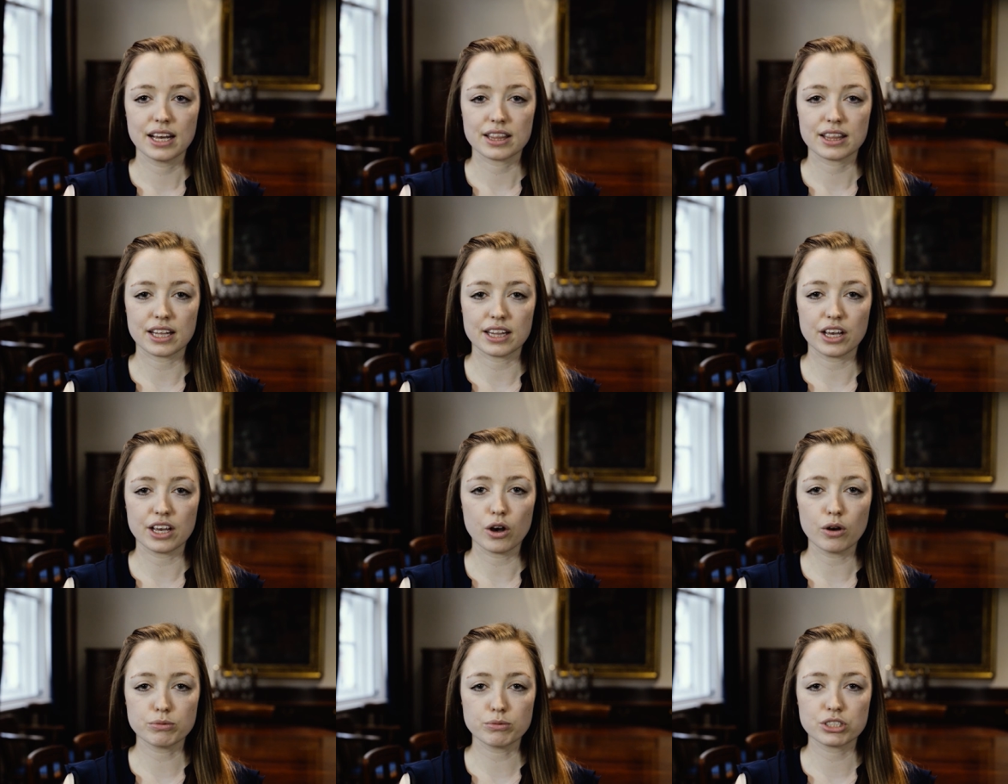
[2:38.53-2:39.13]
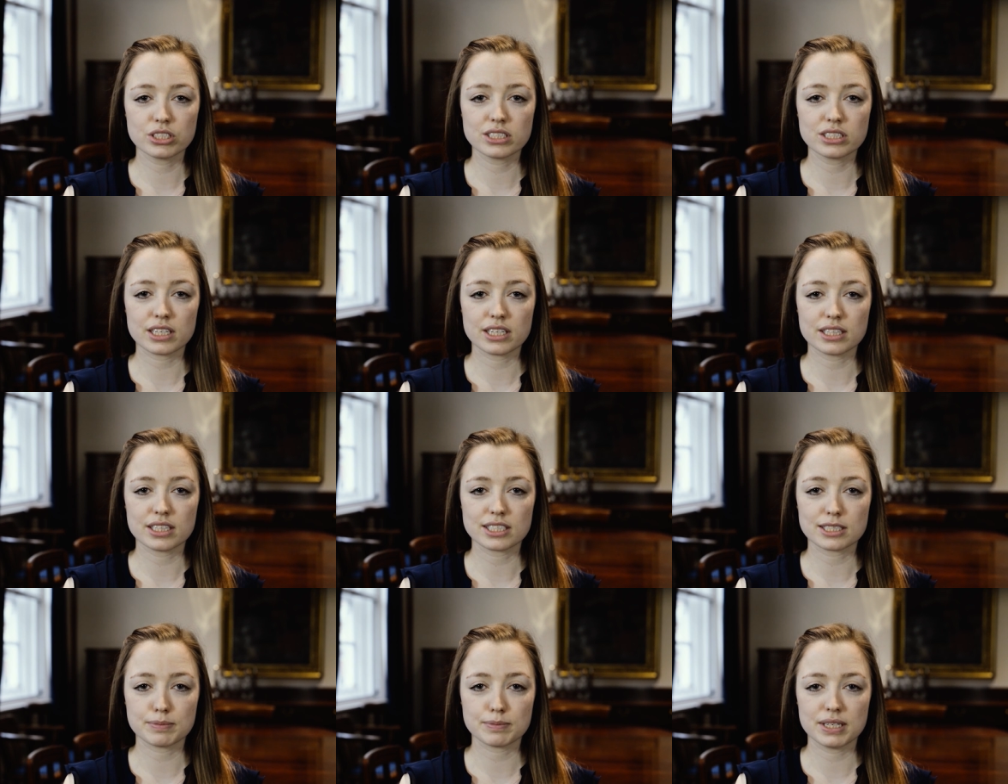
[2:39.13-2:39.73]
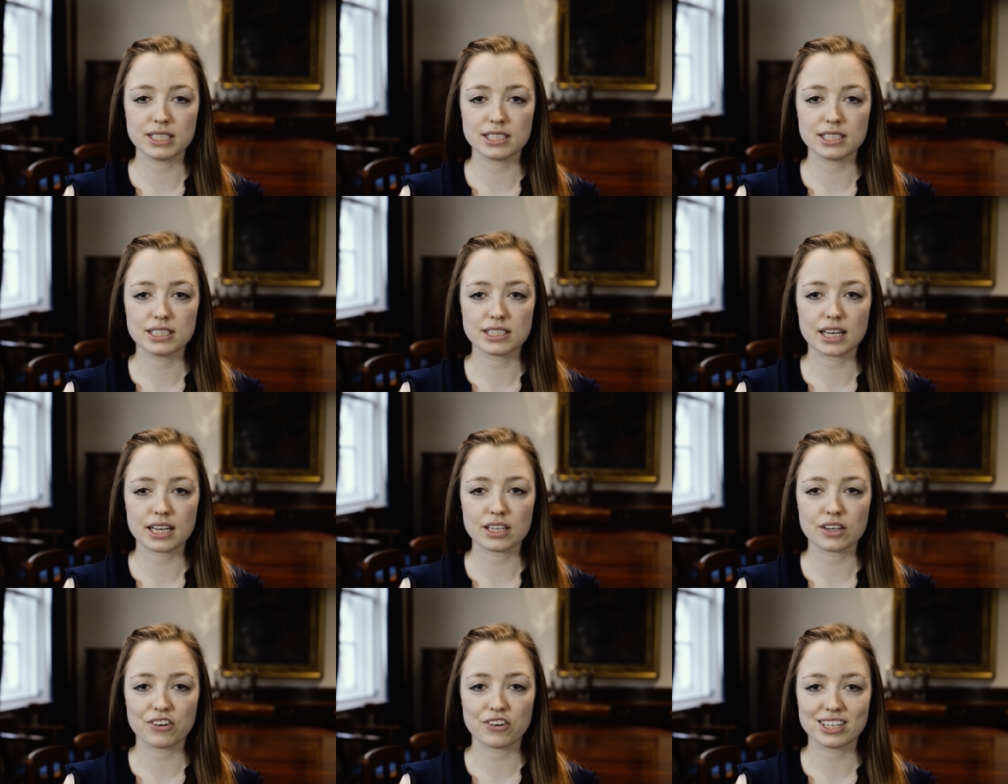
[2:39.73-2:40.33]
then the options in the Species
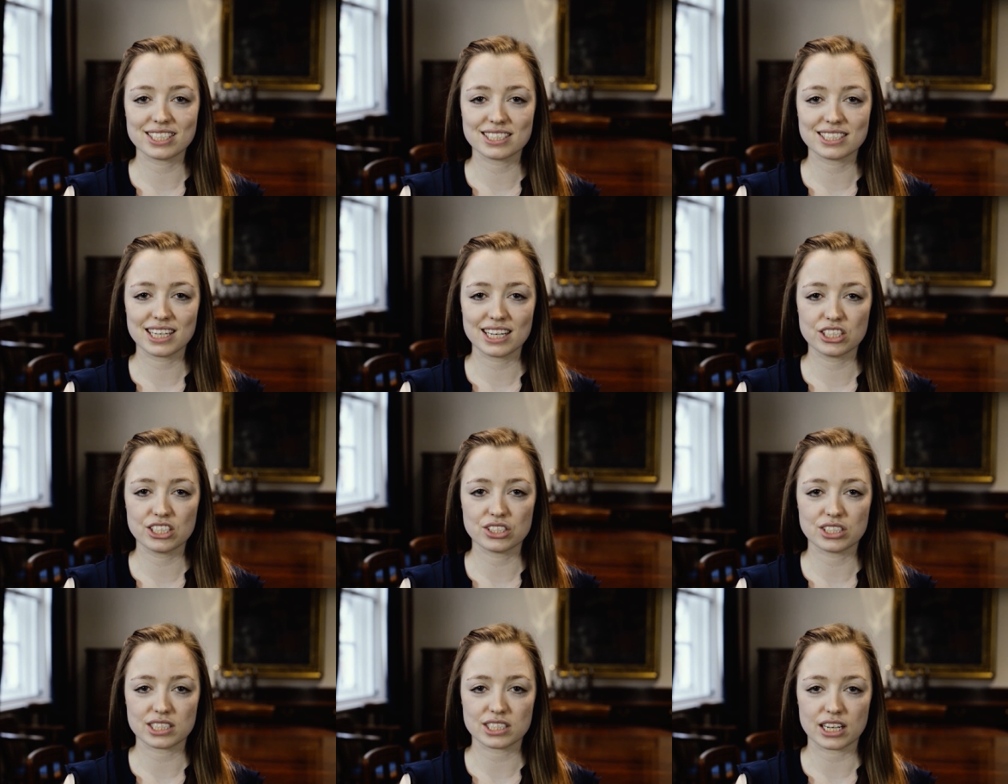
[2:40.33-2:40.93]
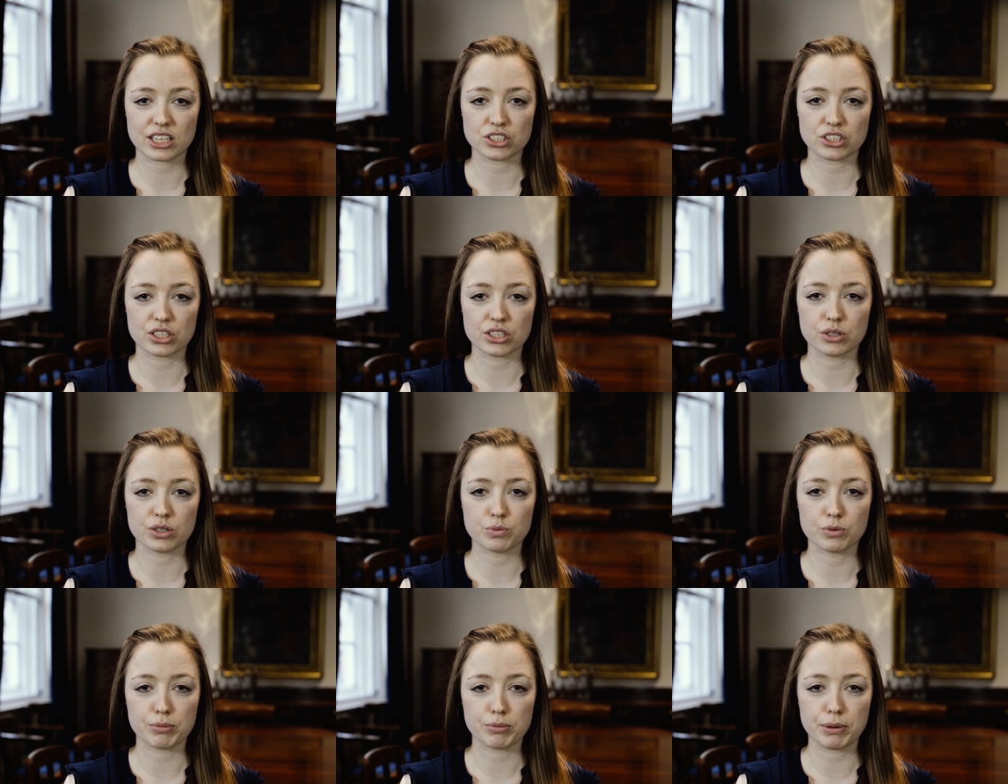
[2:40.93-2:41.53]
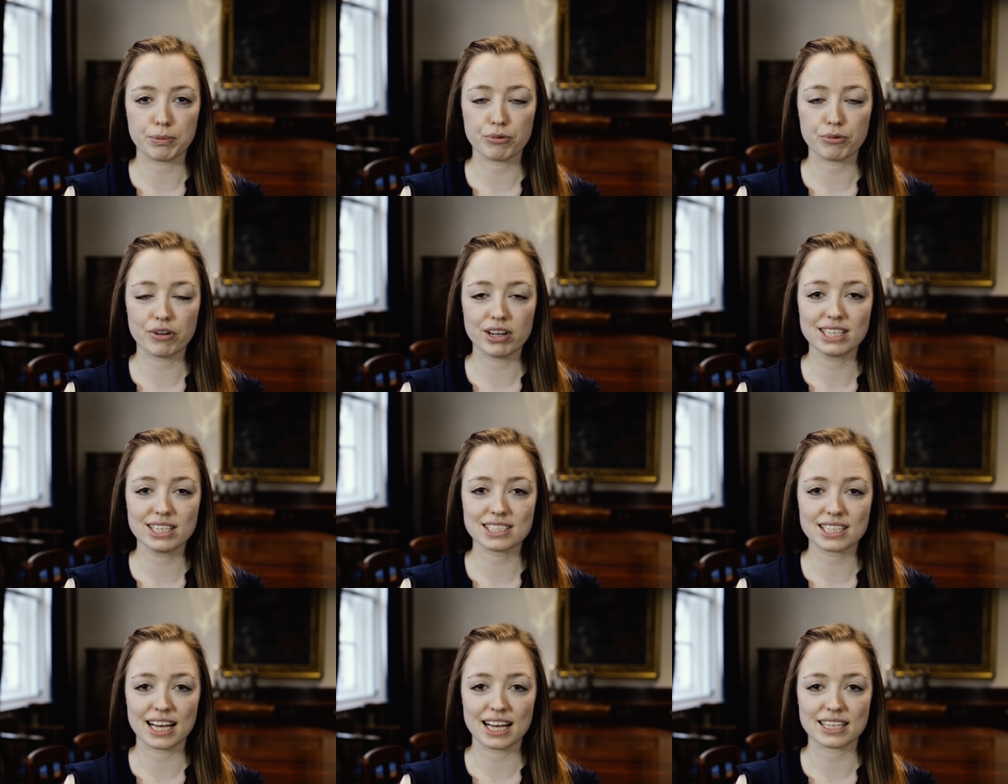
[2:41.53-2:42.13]
and Accreditation section will be
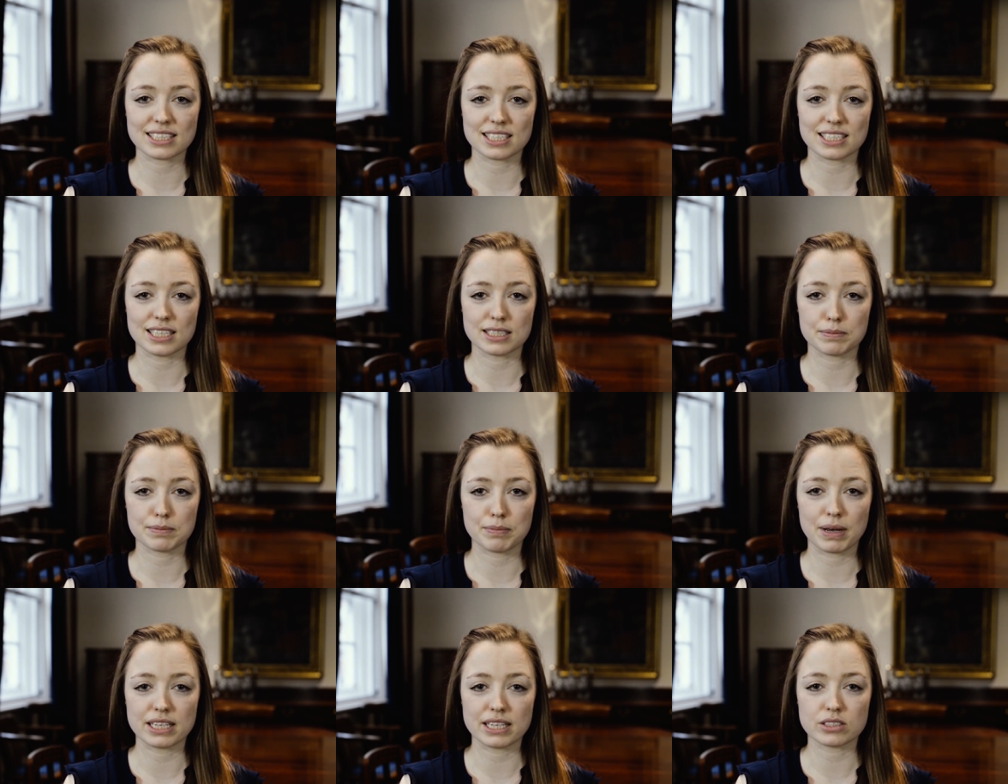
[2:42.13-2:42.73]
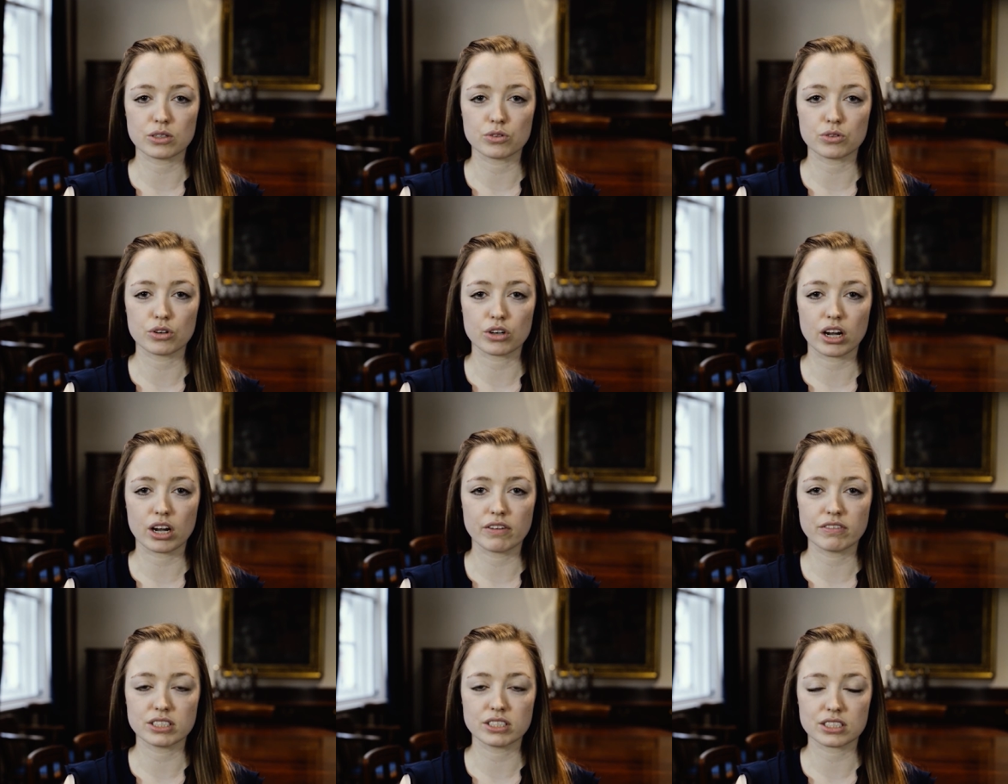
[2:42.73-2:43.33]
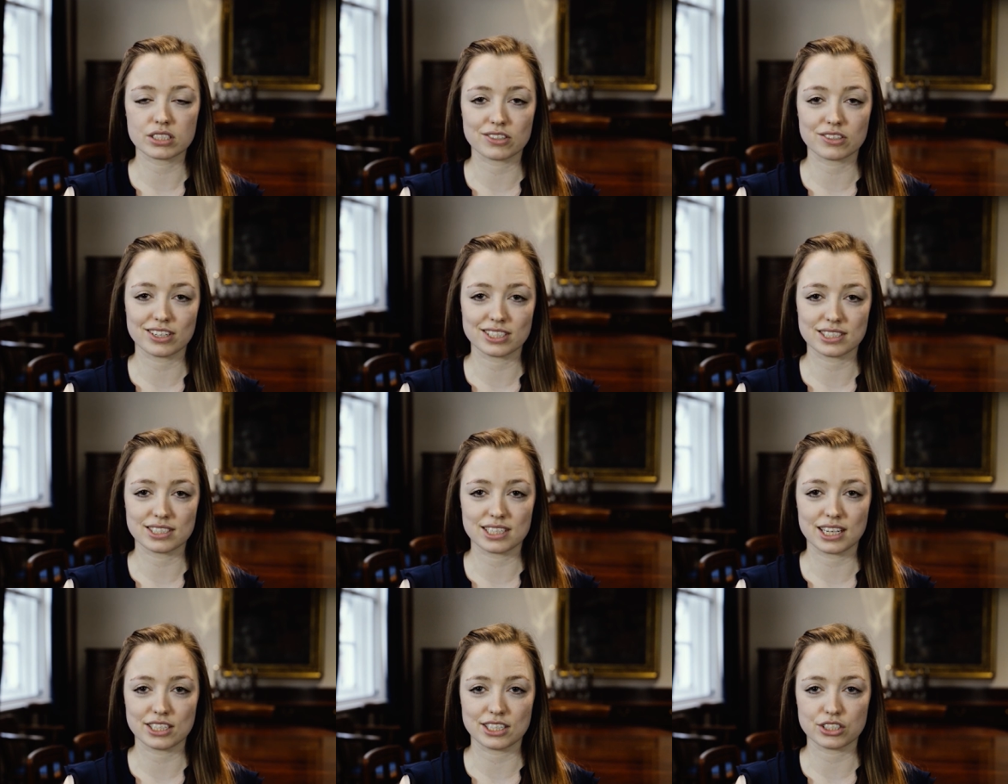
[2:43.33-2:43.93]
pre-selected based on your current
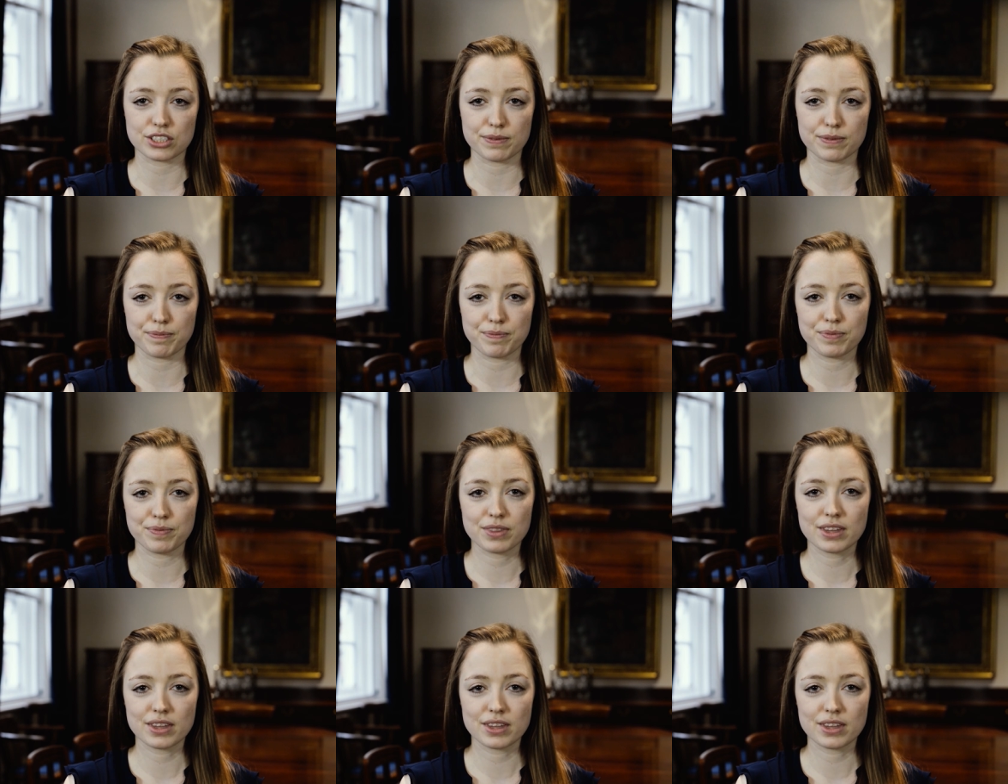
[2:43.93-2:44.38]
accreditation.